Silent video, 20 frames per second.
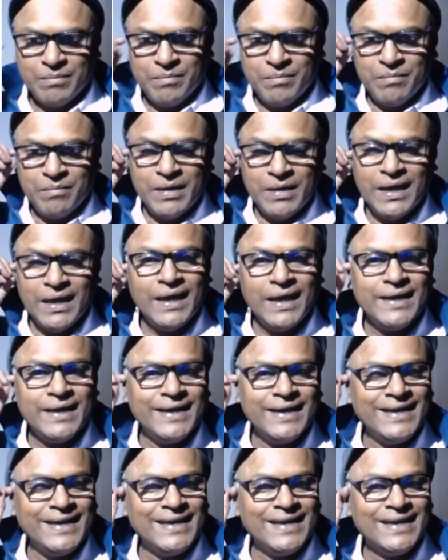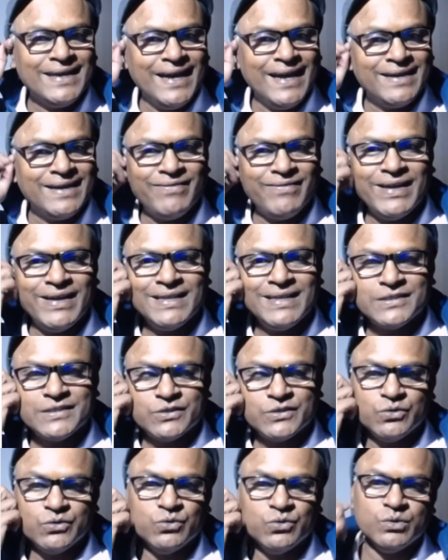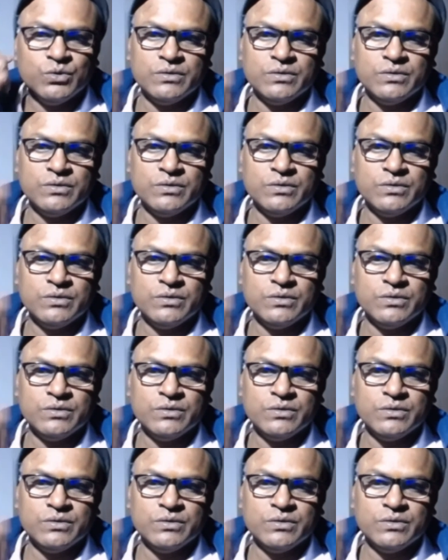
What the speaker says: May he get well soon.